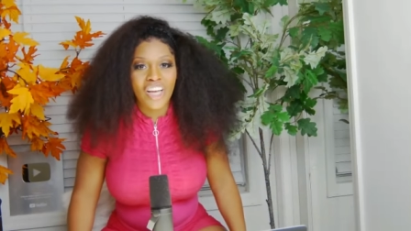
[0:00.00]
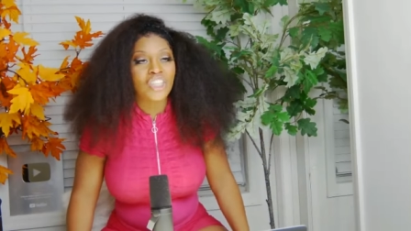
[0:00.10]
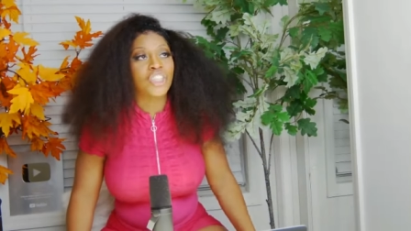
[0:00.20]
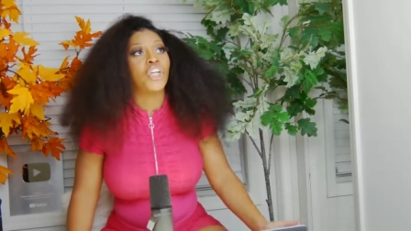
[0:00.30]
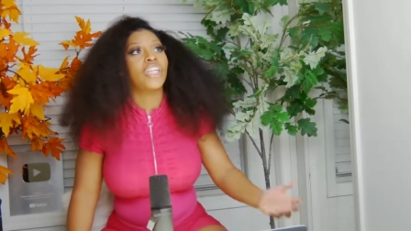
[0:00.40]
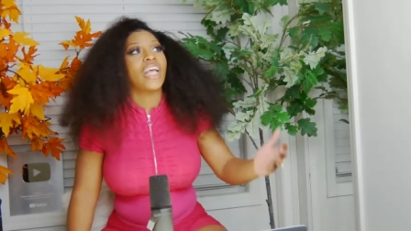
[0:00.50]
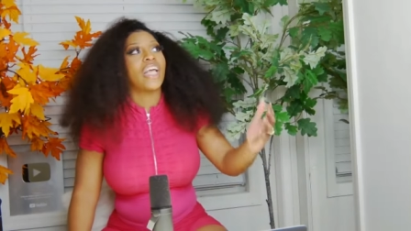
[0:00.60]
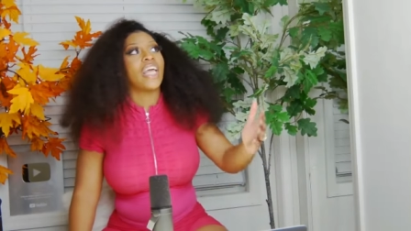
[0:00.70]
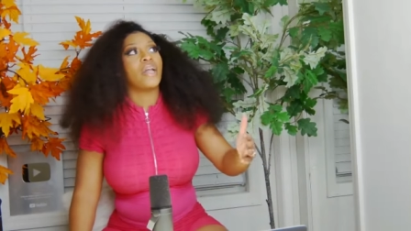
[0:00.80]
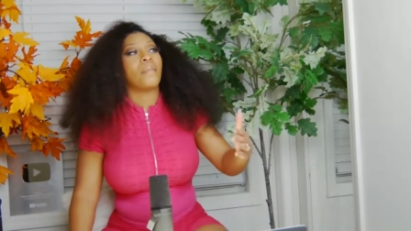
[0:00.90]
Surely they
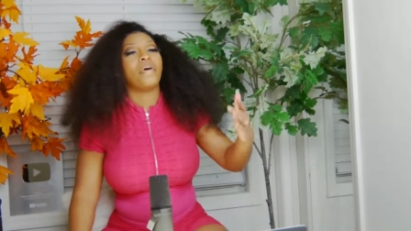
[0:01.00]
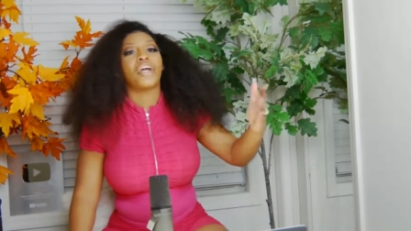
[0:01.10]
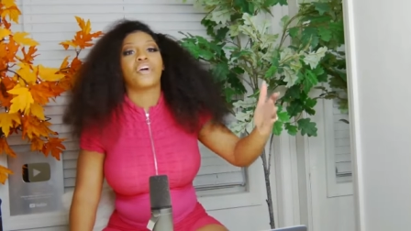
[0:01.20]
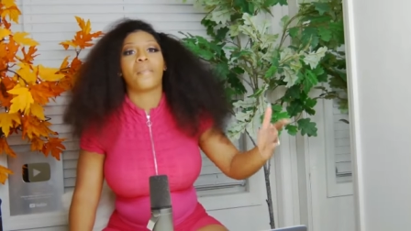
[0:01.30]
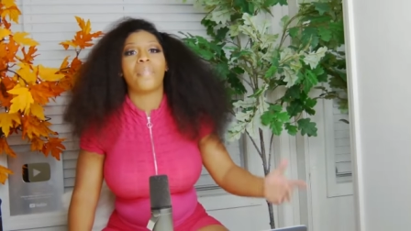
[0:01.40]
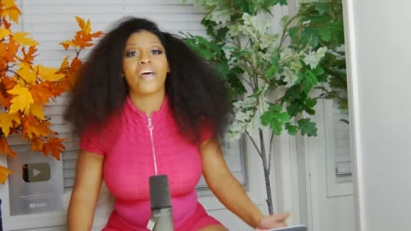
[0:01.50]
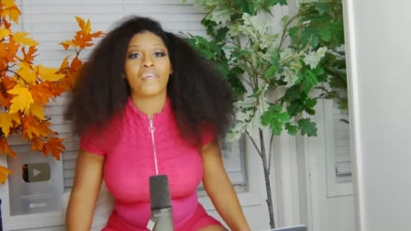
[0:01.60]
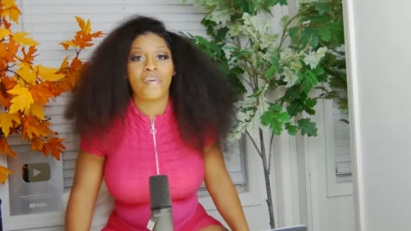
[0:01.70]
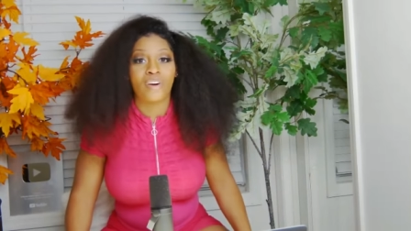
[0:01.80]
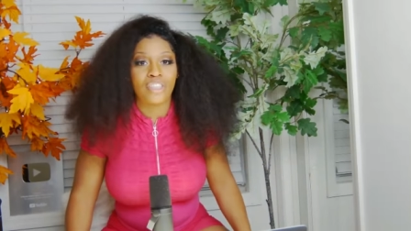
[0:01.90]
can get a bigger and
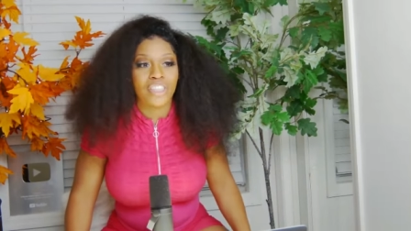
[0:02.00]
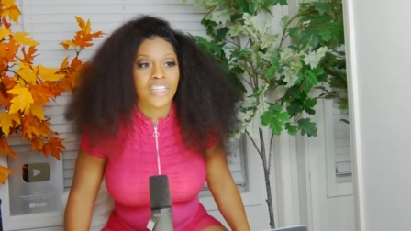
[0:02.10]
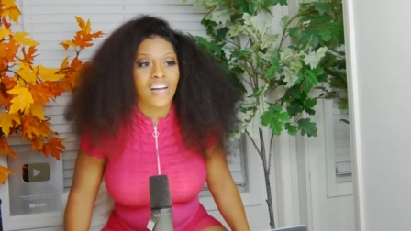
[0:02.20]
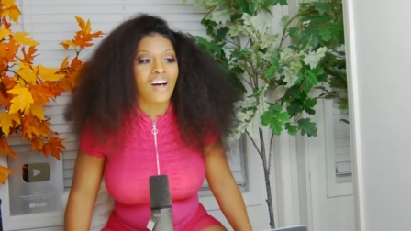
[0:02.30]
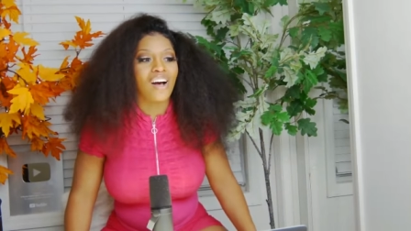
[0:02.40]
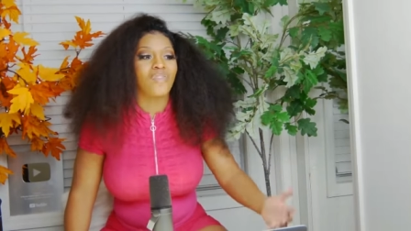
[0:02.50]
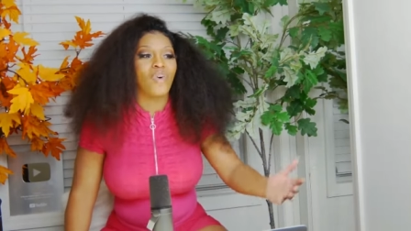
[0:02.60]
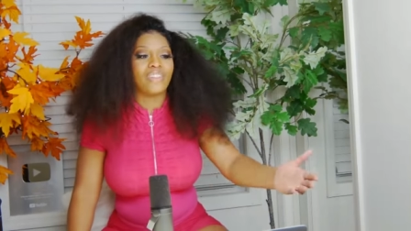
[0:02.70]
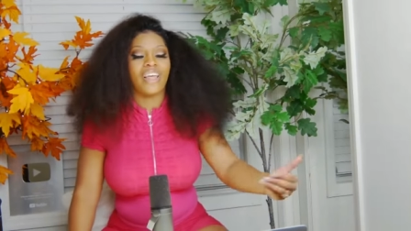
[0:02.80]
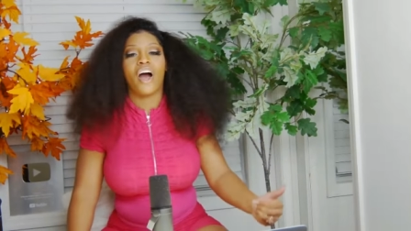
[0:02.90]
better version of
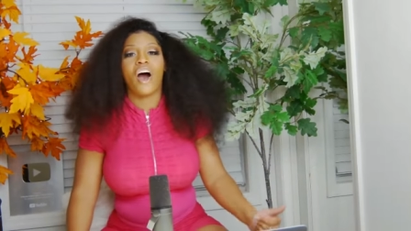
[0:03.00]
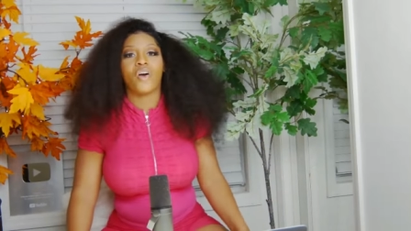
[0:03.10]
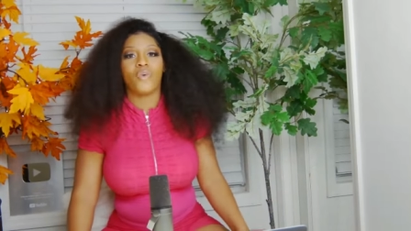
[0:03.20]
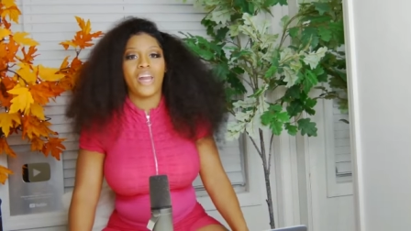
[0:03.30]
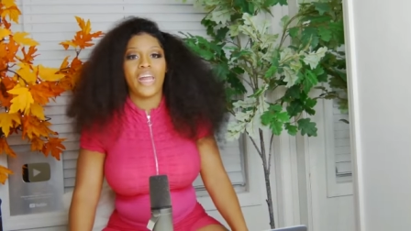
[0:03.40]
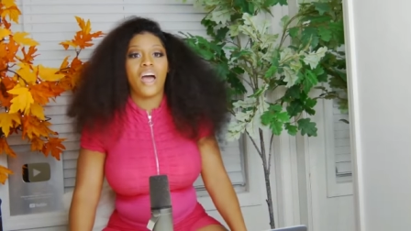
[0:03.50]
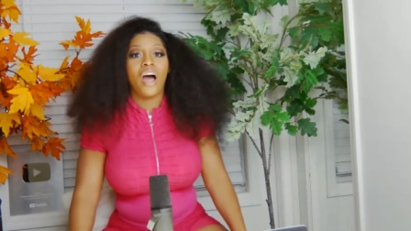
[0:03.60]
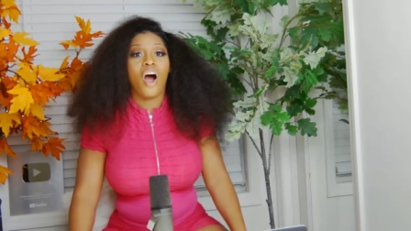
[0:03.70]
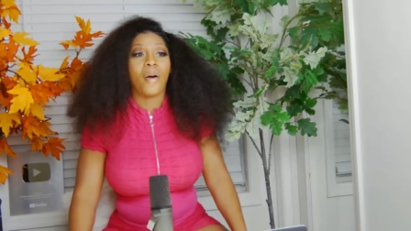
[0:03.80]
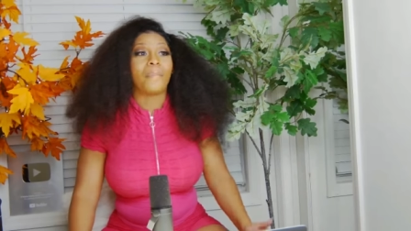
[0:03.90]
what they already
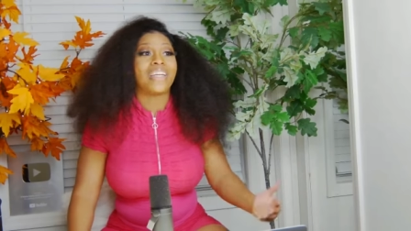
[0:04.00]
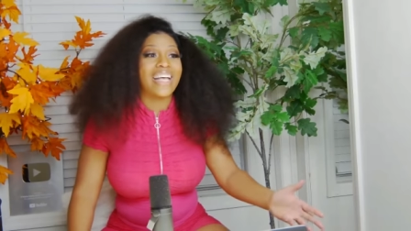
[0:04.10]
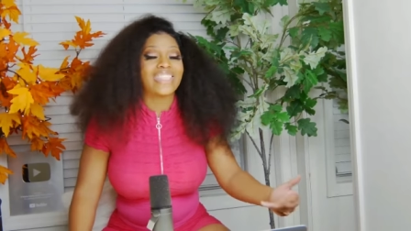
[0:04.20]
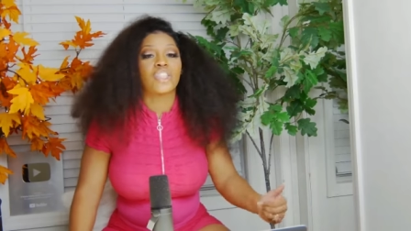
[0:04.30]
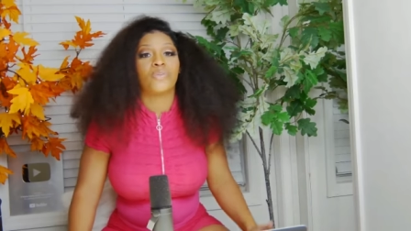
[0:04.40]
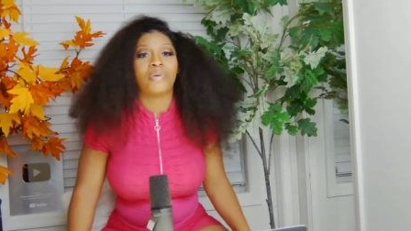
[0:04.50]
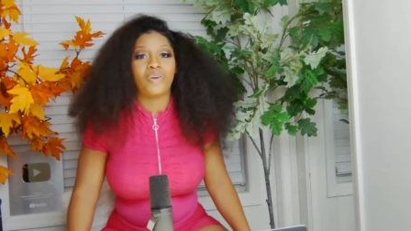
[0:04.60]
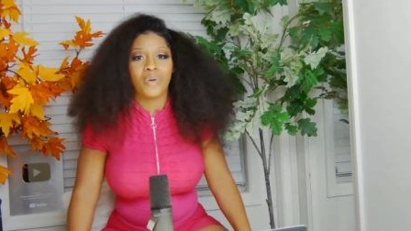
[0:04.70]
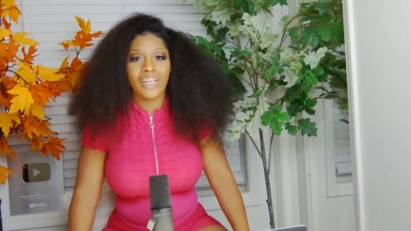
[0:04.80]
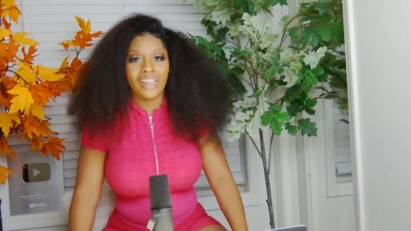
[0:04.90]
are blessed to
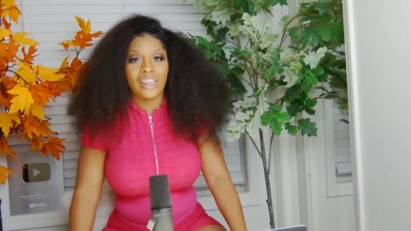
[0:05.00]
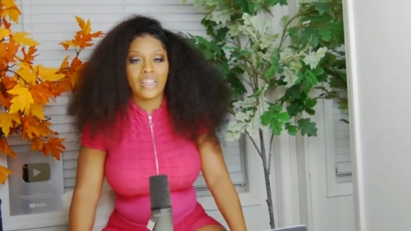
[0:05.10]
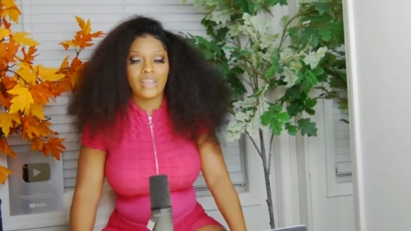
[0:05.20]
be with.